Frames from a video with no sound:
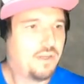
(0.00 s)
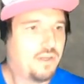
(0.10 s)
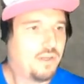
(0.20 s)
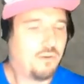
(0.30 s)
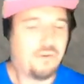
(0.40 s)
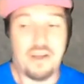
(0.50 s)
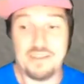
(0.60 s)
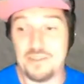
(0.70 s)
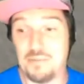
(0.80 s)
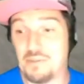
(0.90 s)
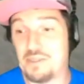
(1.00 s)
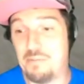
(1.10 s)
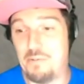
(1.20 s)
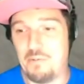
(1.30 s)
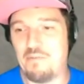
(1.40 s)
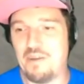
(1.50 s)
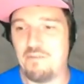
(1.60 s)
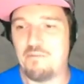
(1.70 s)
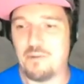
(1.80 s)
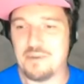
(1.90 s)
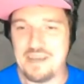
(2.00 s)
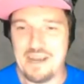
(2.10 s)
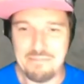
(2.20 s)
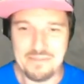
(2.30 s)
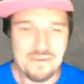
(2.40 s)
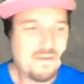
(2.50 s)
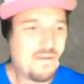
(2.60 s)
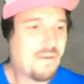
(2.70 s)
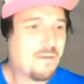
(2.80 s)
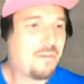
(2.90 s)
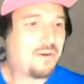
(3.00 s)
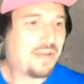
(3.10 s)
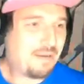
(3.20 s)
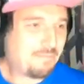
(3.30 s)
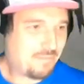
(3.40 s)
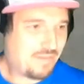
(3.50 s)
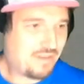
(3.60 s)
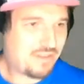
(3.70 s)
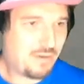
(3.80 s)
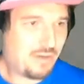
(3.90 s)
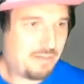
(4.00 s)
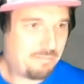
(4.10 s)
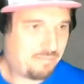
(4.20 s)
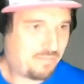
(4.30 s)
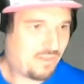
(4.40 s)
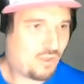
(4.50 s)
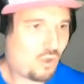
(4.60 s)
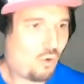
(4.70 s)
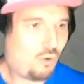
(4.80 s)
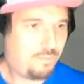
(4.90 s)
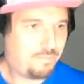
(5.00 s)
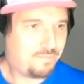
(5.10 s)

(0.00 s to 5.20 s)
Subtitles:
Well, not super simple. We failed 4 times. But okay, so coal.